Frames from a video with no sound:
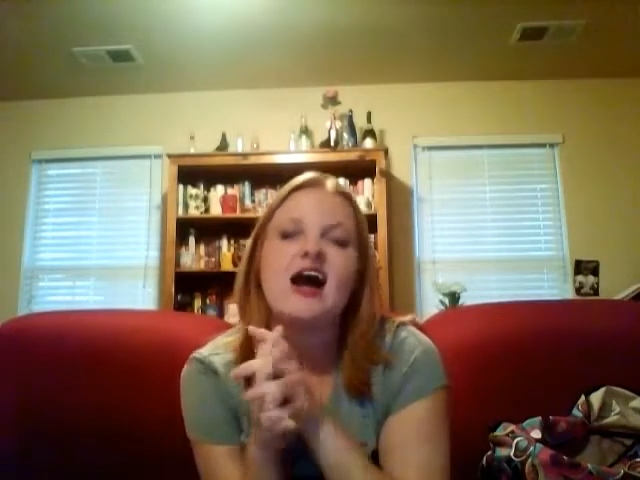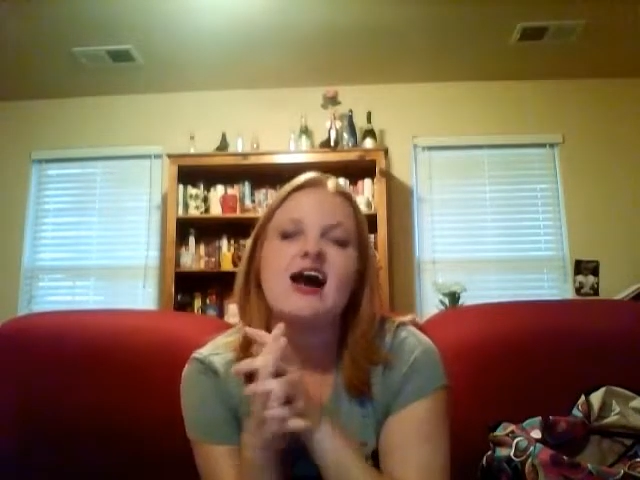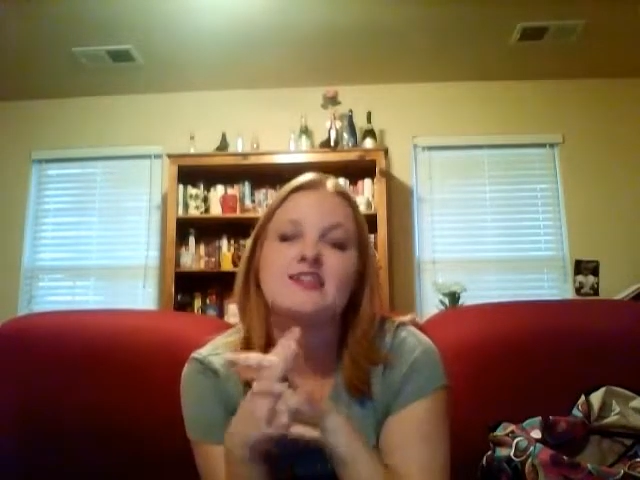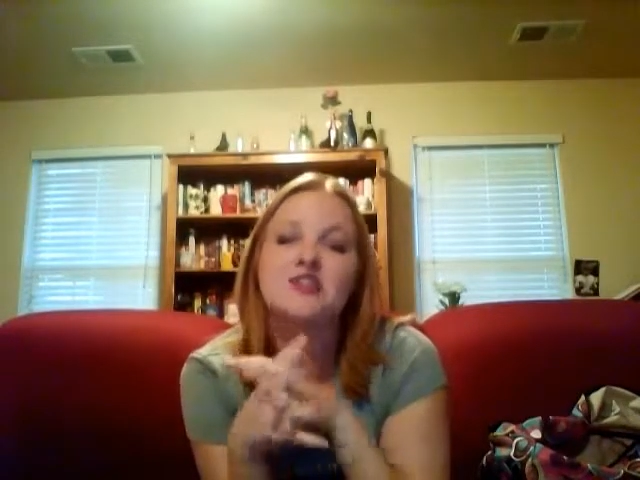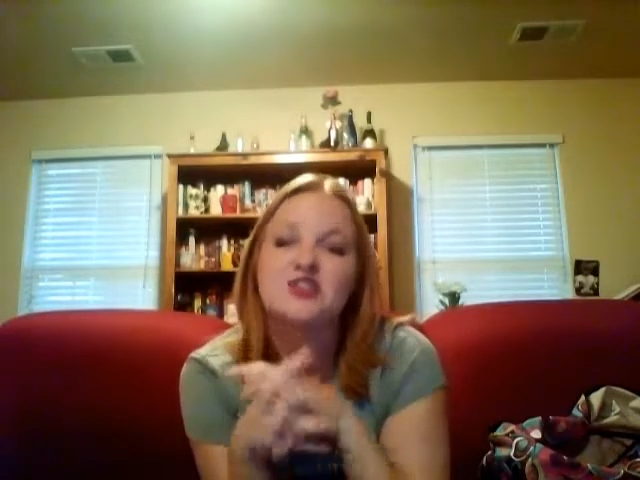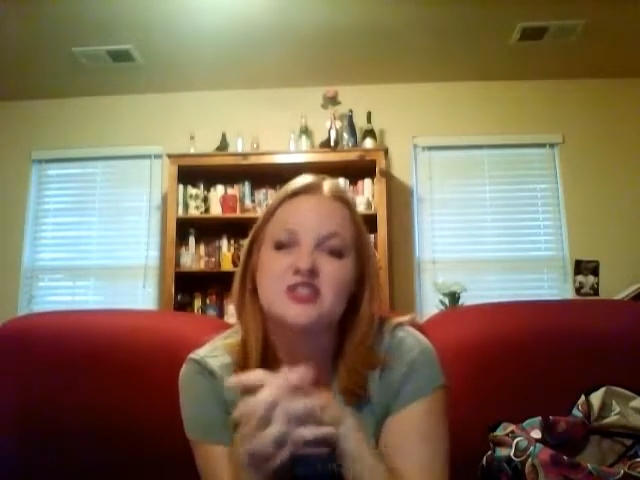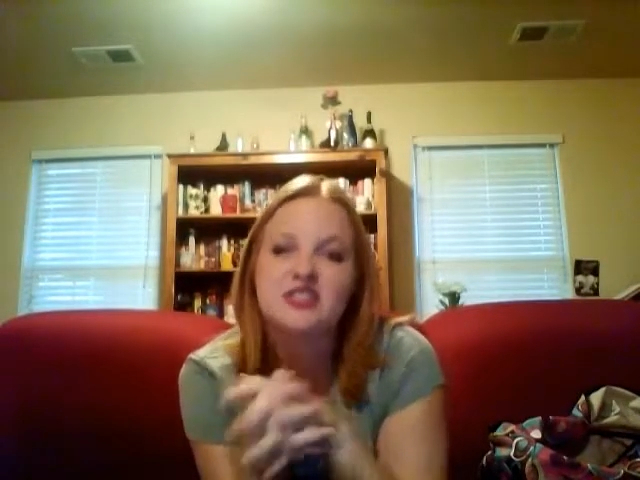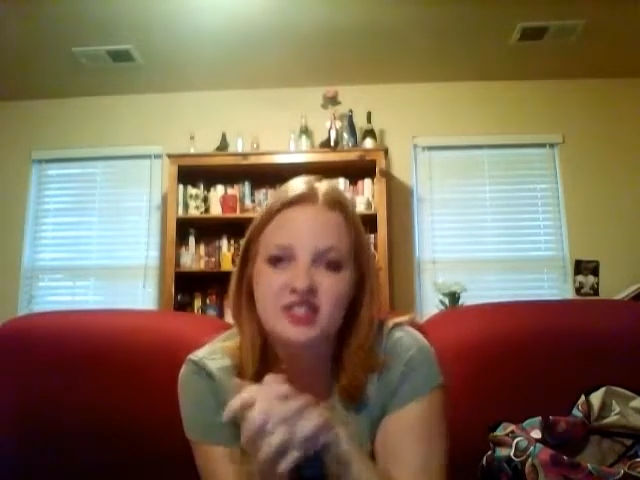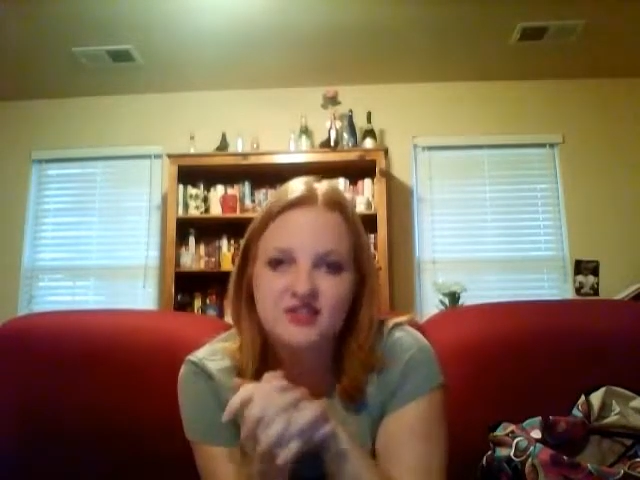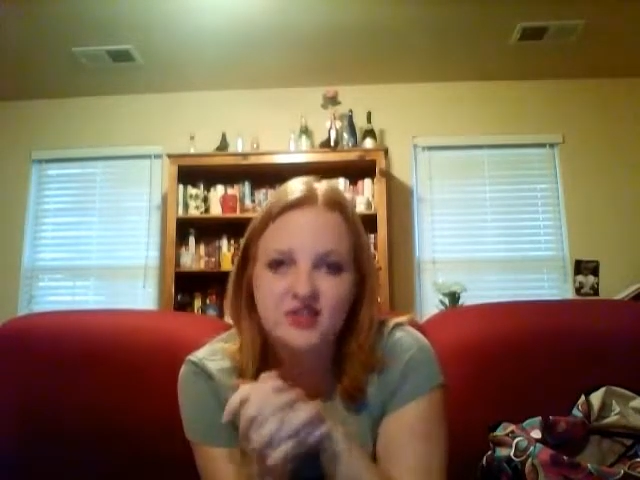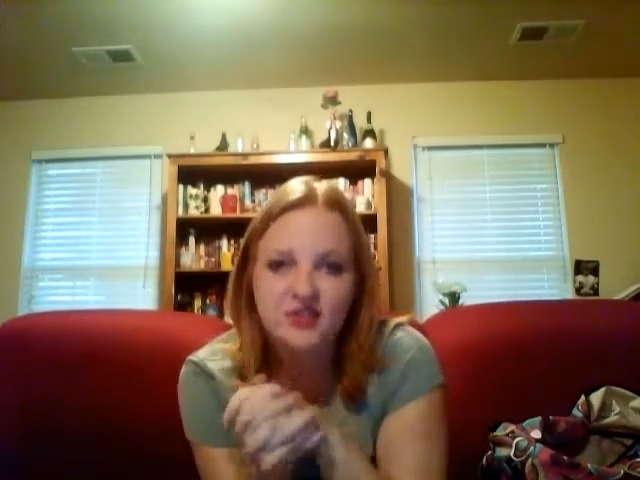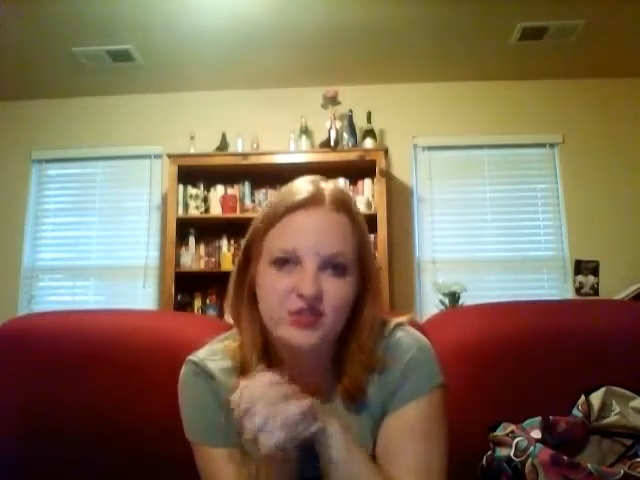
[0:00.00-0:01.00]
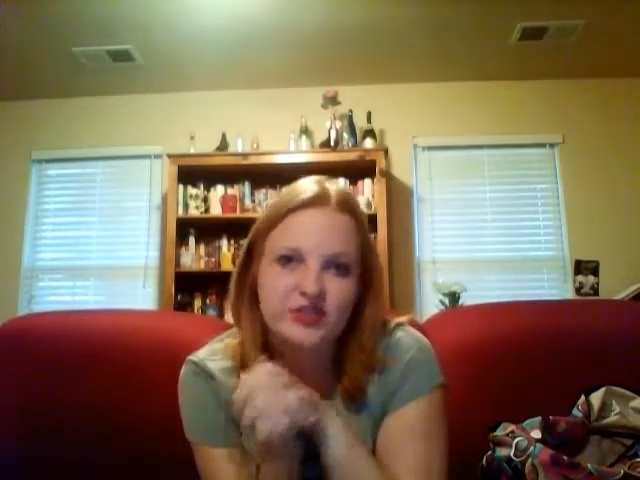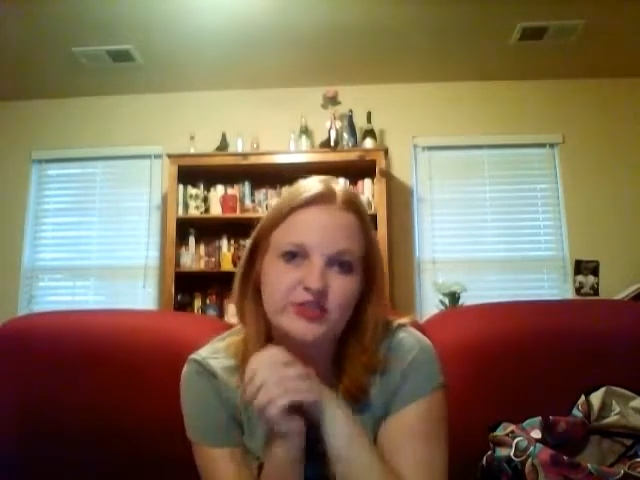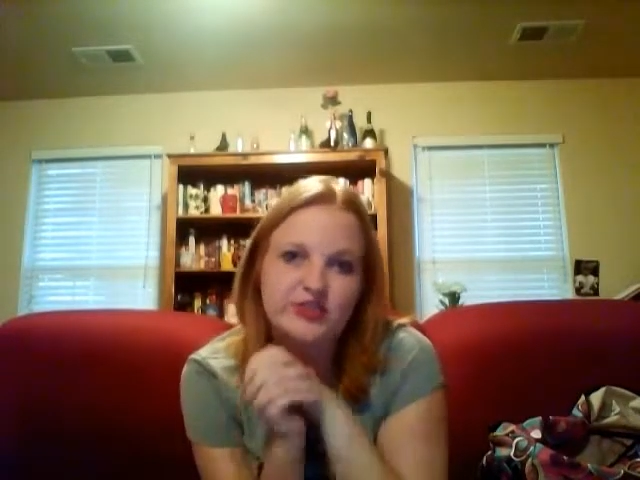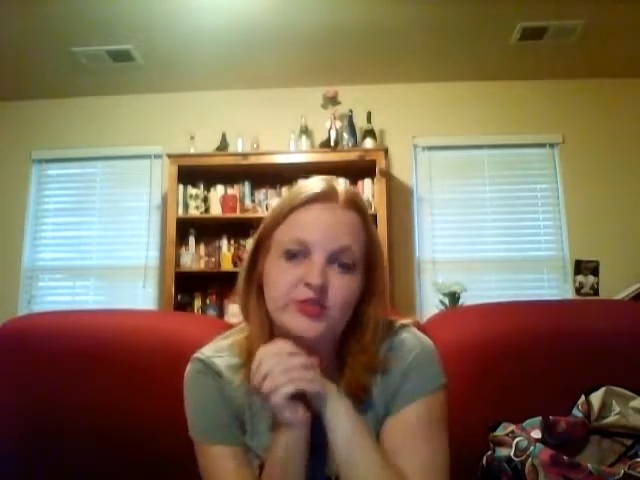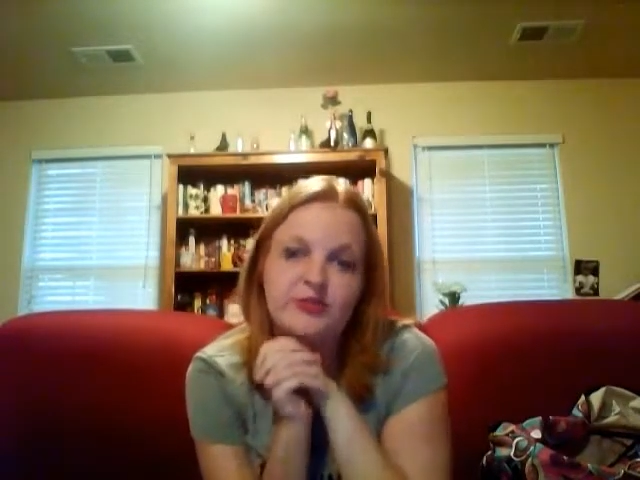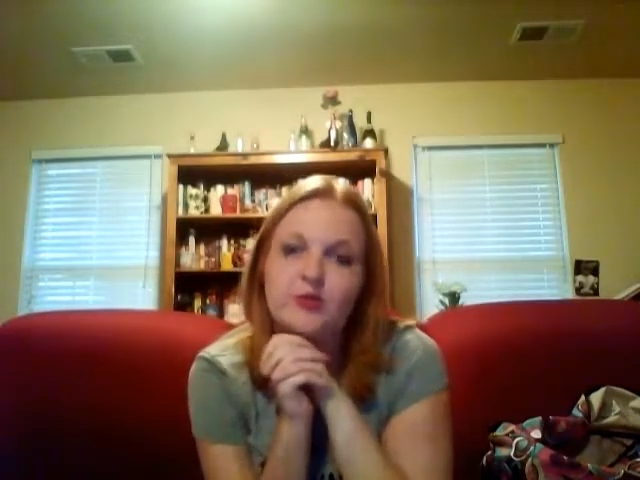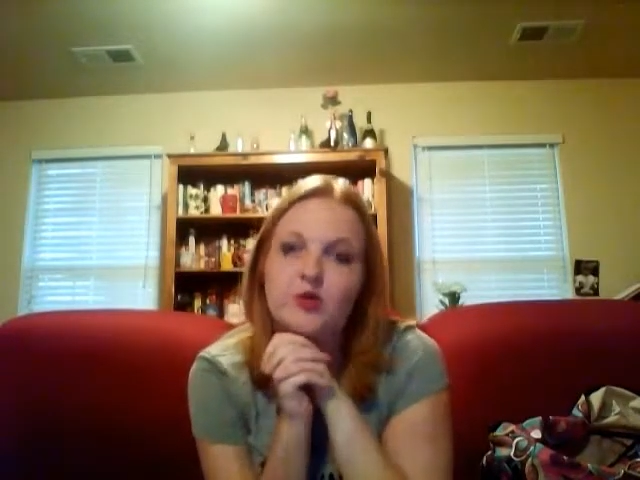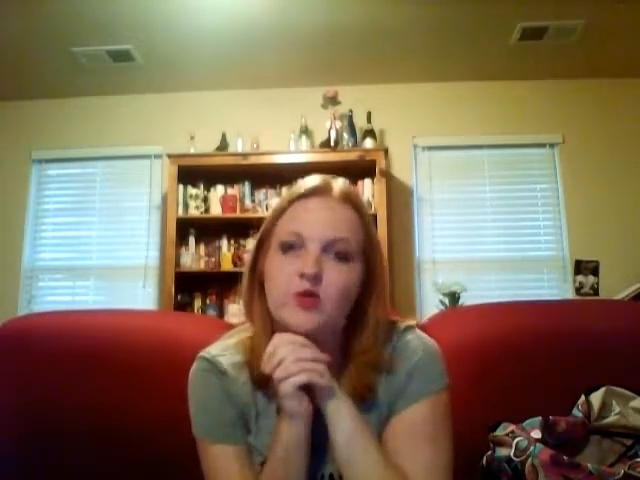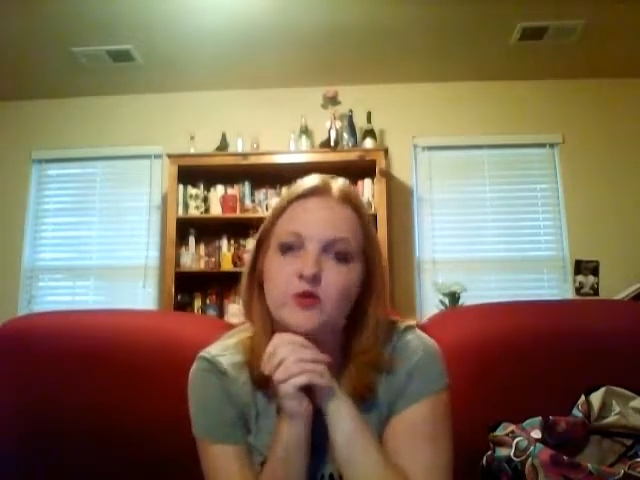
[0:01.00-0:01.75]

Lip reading: I started saving for this trip